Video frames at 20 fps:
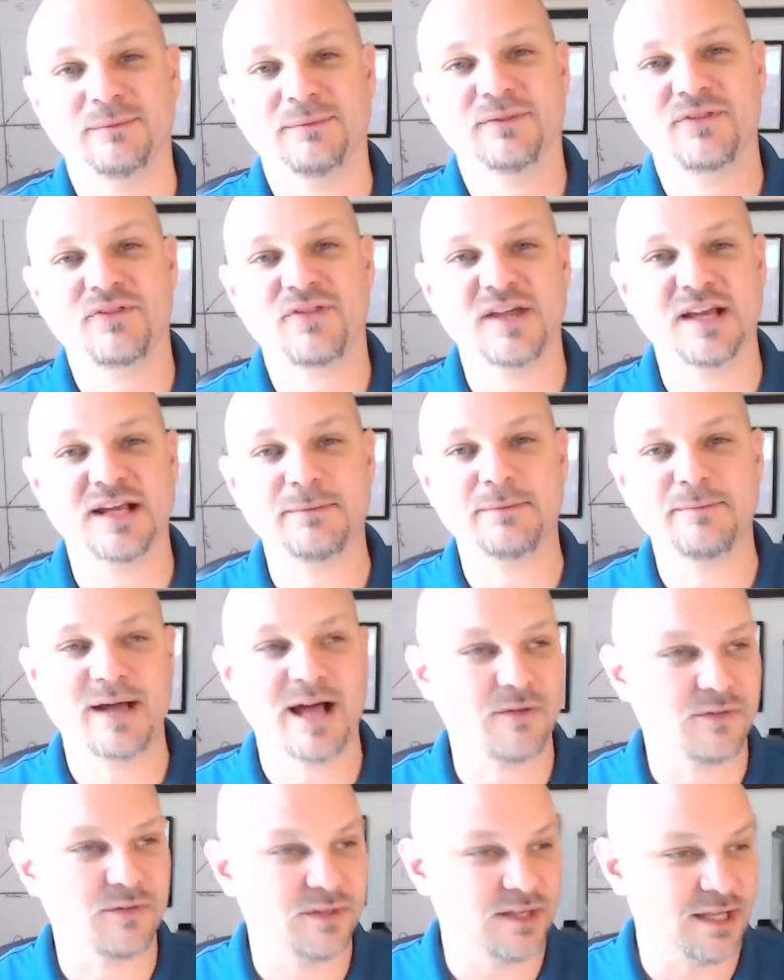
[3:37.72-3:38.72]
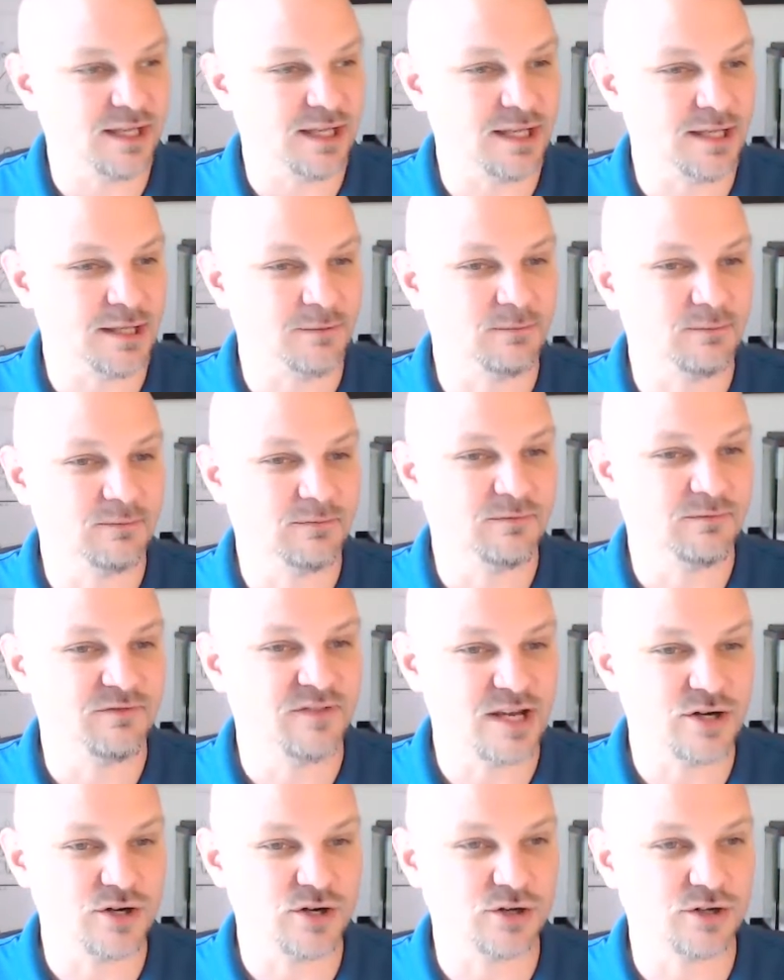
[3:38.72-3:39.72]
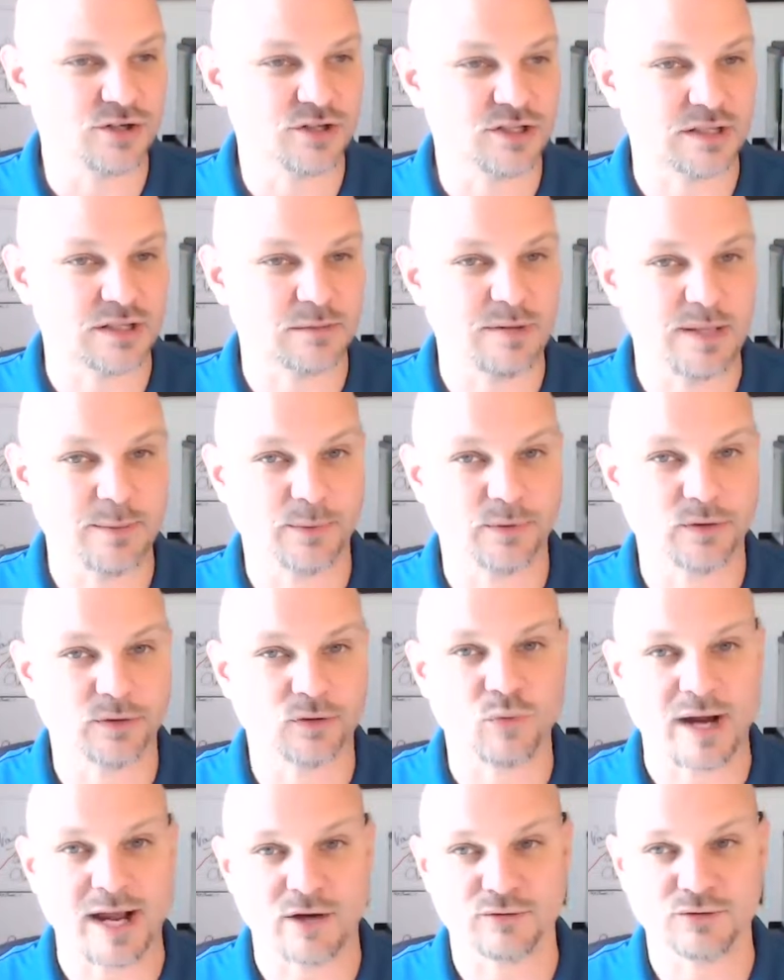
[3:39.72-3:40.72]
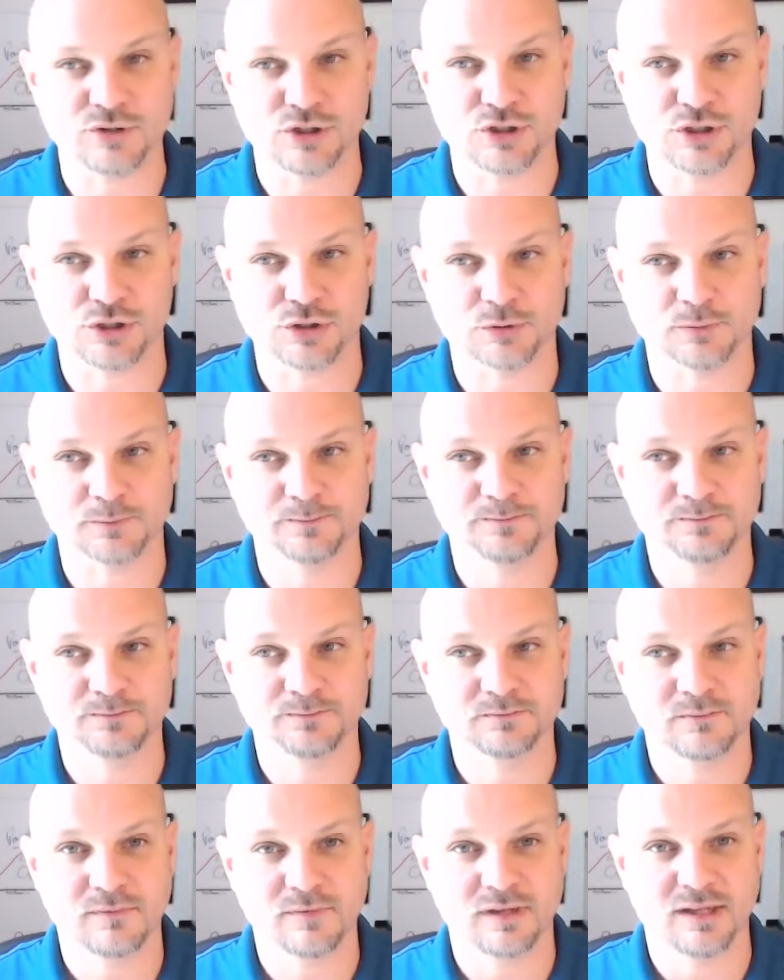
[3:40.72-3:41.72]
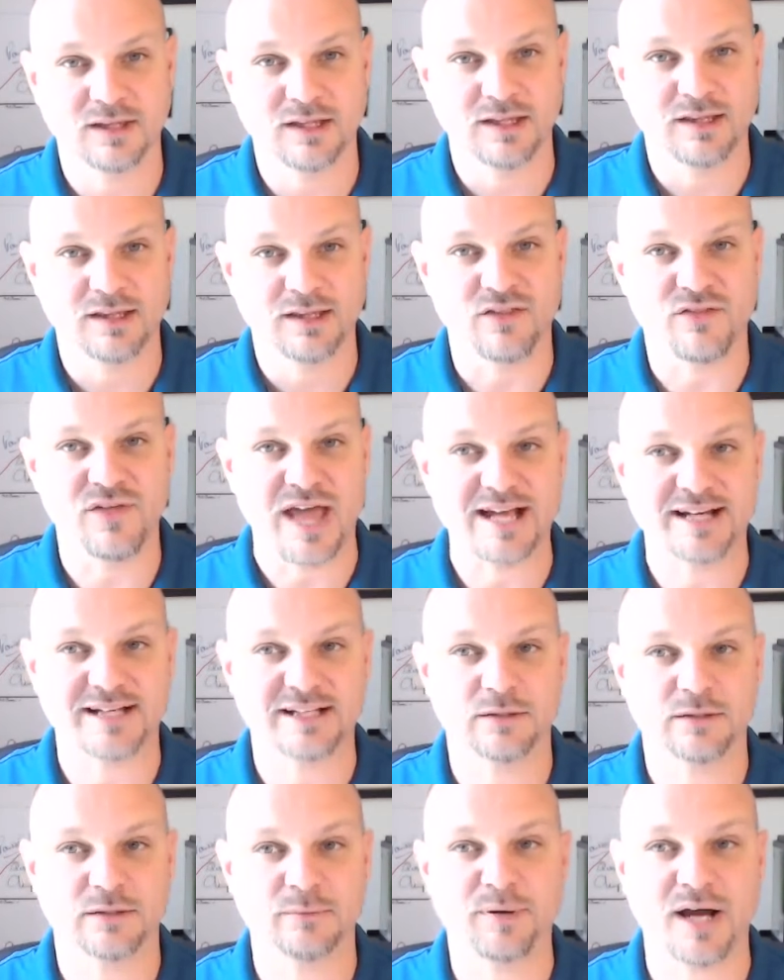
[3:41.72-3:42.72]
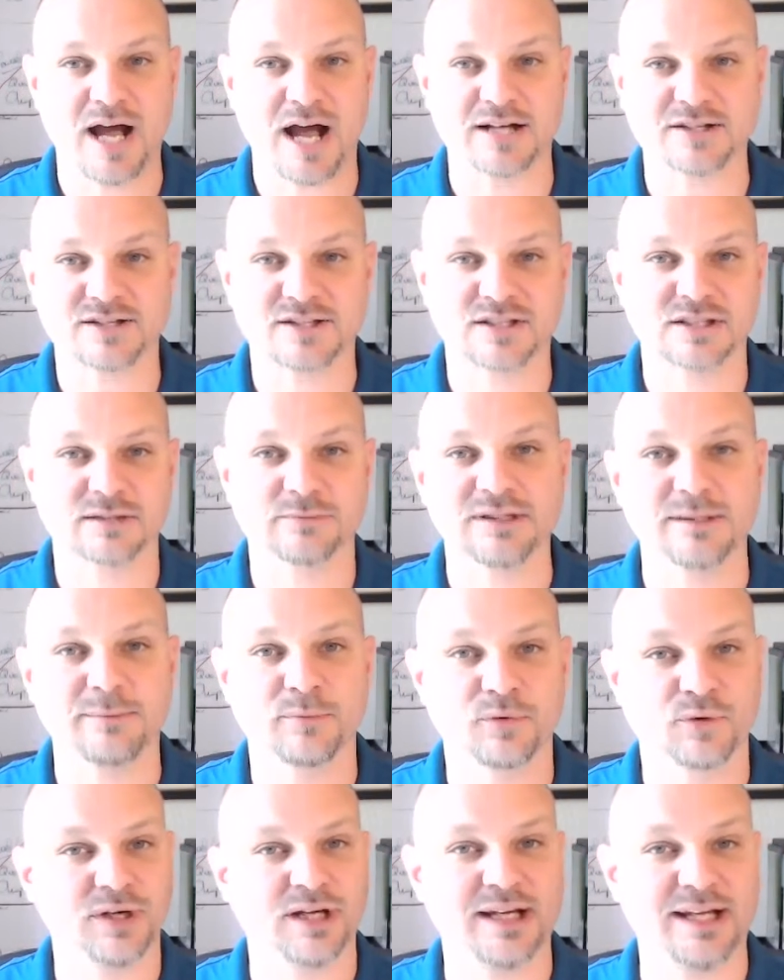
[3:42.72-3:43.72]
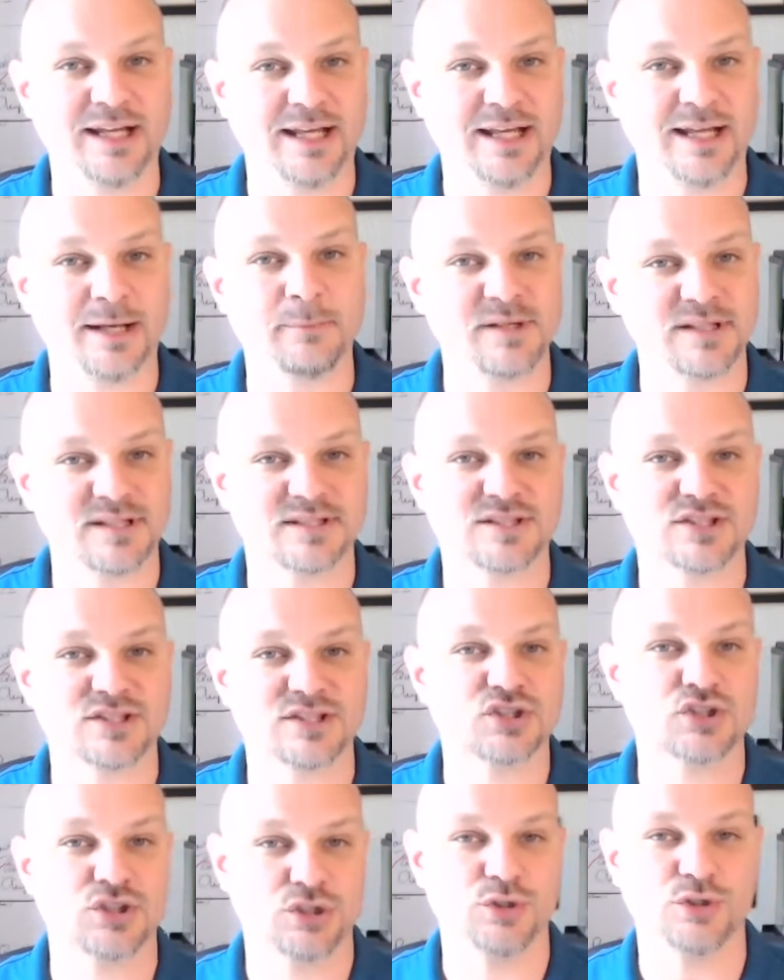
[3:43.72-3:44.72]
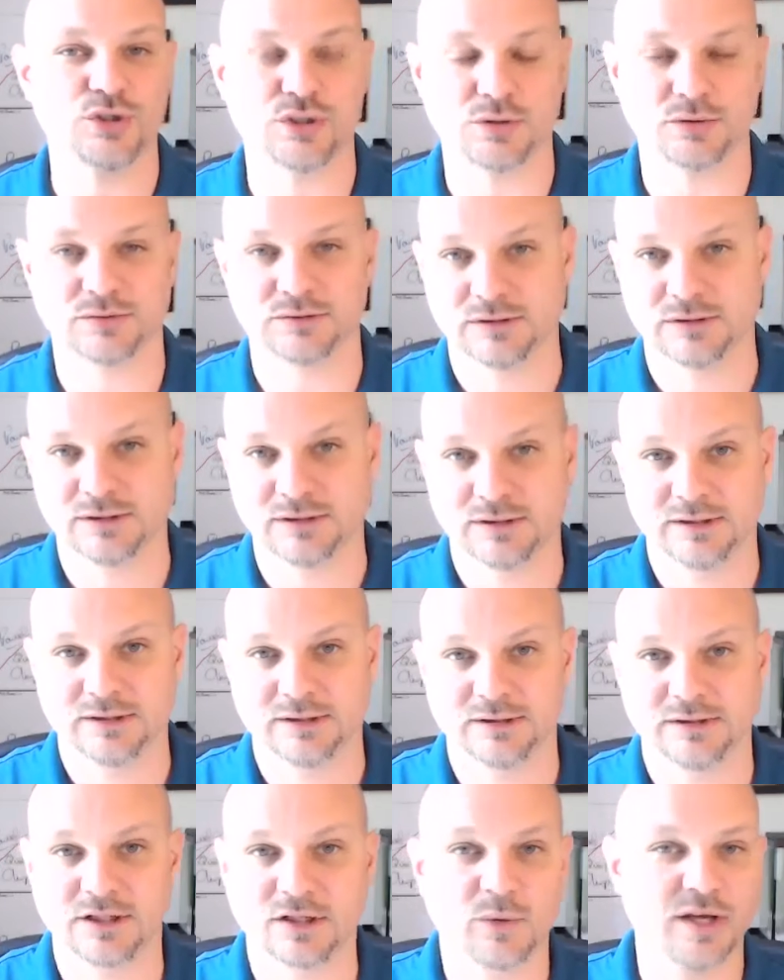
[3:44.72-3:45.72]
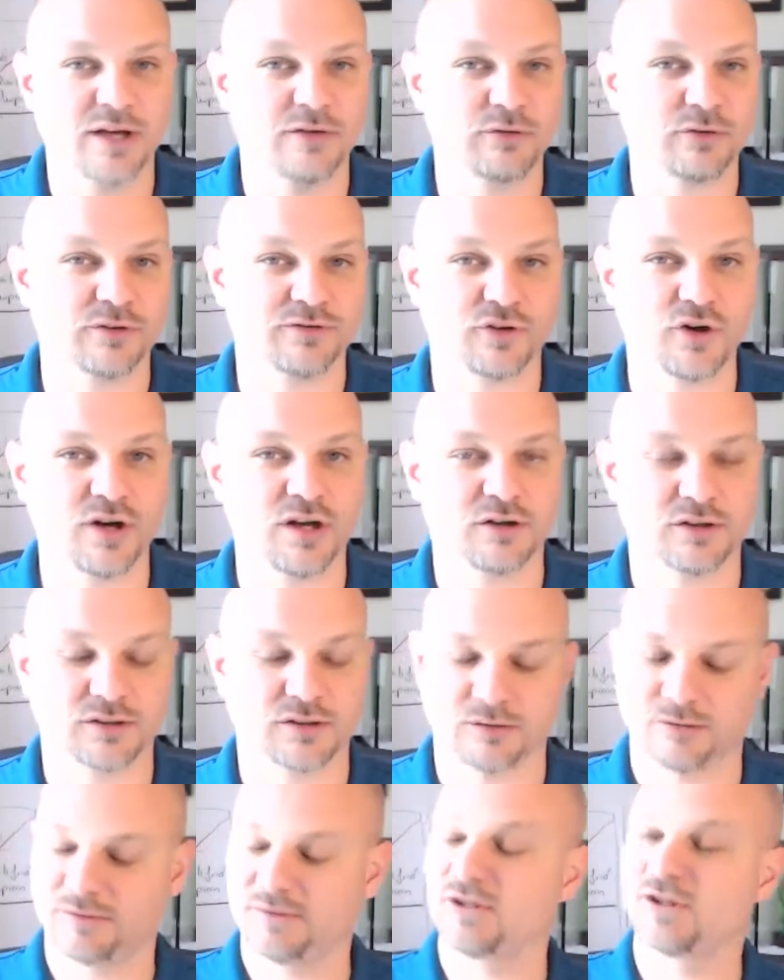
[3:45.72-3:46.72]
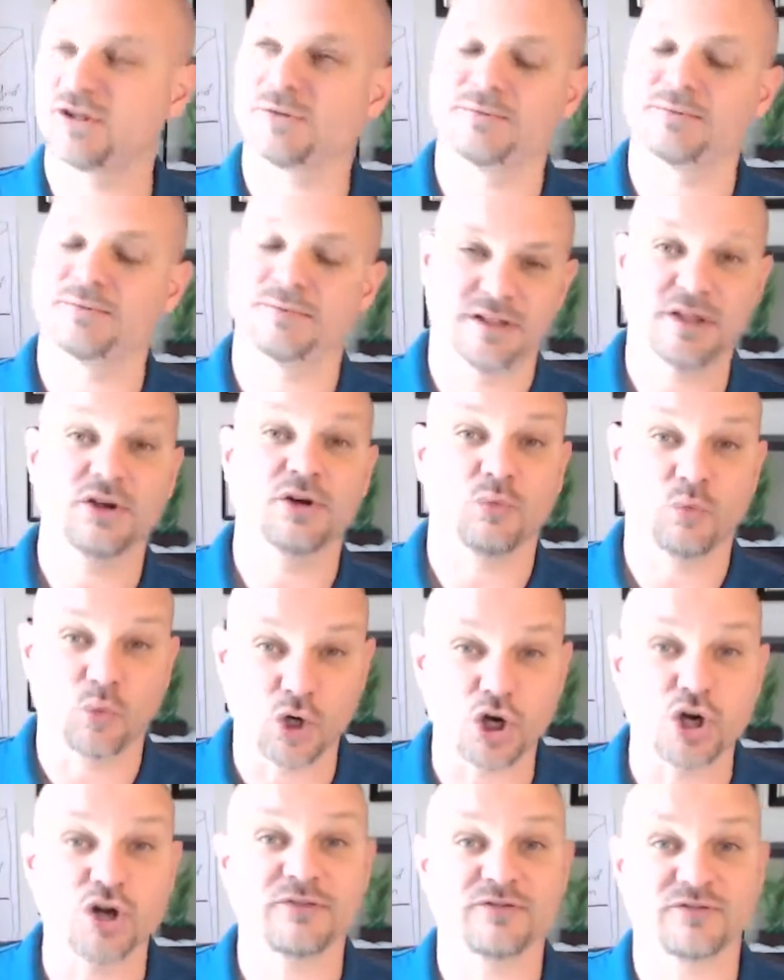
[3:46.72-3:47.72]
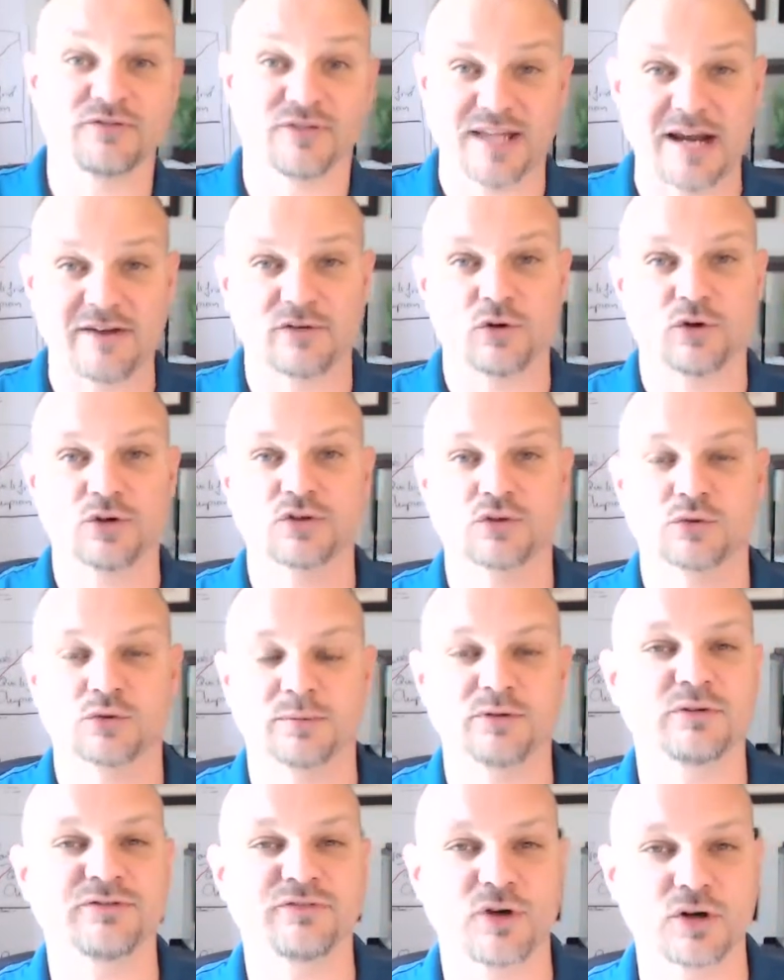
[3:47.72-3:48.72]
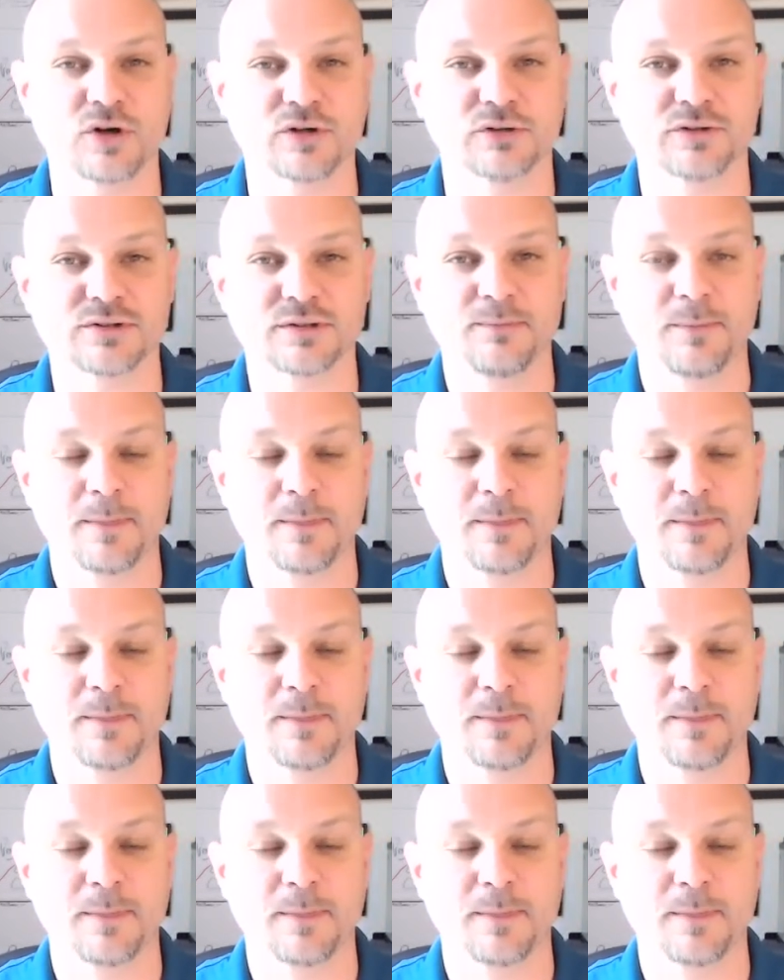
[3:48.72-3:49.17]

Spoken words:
think about the vendors and people around you that could possibly bring in business to you. Another way of referring, or another word for that, of course, would be referrals.